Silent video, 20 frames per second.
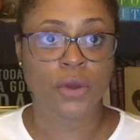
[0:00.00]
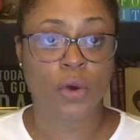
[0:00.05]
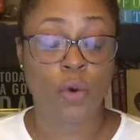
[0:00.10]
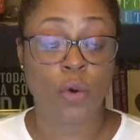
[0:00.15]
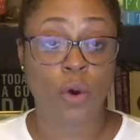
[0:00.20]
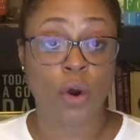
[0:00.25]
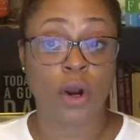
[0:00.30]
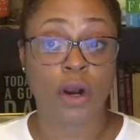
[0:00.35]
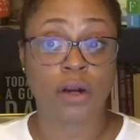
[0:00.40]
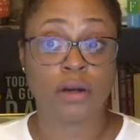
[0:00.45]

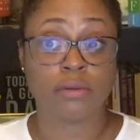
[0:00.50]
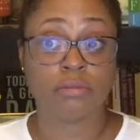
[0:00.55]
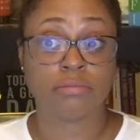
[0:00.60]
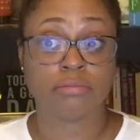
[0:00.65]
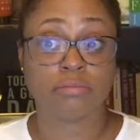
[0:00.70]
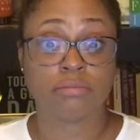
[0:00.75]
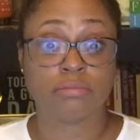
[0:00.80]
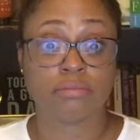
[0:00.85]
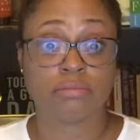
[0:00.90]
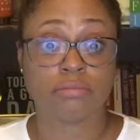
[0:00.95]
And
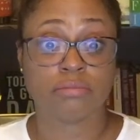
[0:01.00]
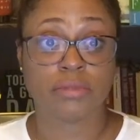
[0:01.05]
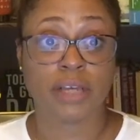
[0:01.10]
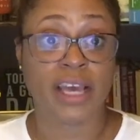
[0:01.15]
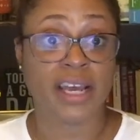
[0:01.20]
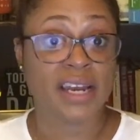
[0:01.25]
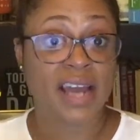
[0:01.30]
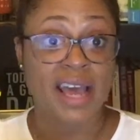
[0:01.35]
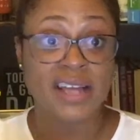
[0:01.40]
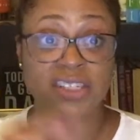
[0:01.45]

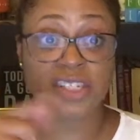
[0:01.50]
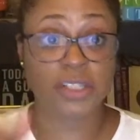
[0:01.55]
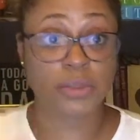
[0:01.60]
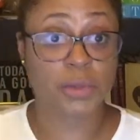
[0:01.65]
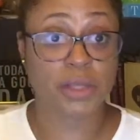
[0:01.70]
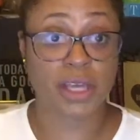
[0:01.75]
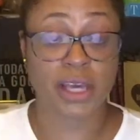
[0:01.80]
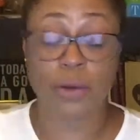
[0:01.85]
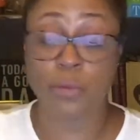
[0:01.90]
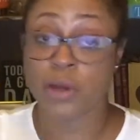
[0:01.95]
not just
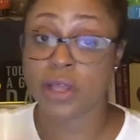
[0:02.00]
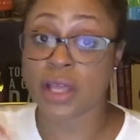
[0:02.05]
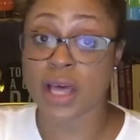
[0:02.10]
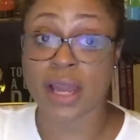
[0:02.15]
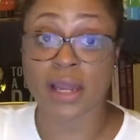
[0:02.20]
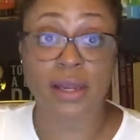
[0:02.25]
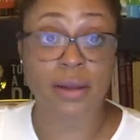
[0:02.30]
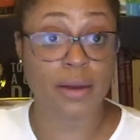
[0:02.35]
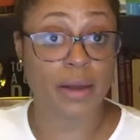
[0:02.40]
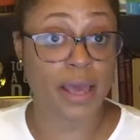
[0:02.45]
with him, with
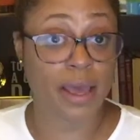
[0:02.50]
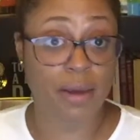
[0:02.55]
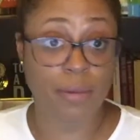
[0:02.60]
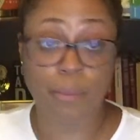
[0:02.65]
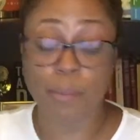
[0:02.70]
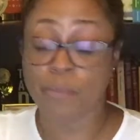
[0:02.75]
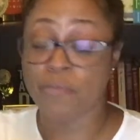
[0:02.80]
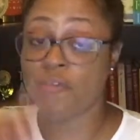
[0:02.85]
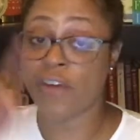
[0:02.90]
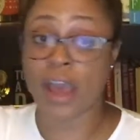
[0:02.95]

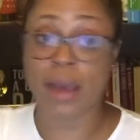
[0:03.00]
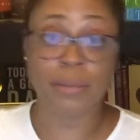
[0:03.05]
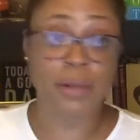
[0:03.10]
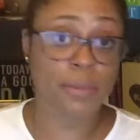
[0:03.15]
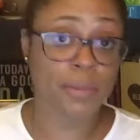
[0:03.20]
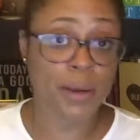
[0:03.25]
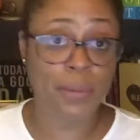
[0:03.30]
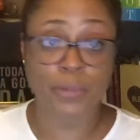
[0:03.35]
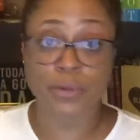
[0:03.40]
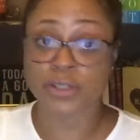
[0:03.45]

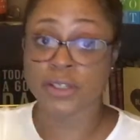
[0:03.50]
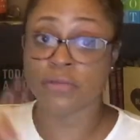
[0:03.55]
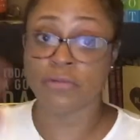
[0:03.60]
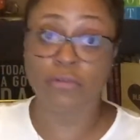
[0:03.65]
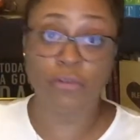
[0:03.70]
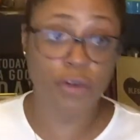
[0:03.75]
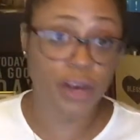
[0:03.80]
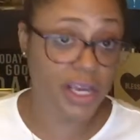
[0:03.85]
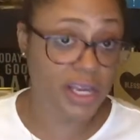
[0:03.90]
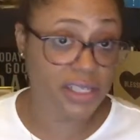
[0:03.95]
family members and
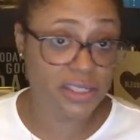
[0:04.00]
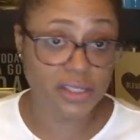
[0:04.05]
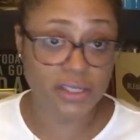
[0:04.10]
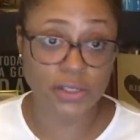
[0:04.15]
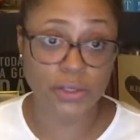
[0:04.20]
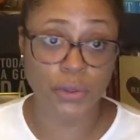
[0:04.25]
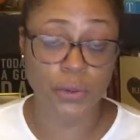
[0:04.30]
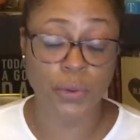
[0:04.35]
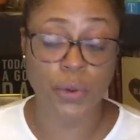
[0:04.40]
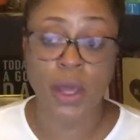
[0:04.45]
friends
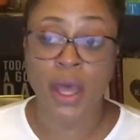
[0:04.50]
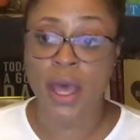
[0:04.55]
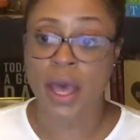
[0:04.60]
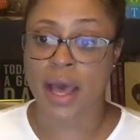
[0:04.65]
too.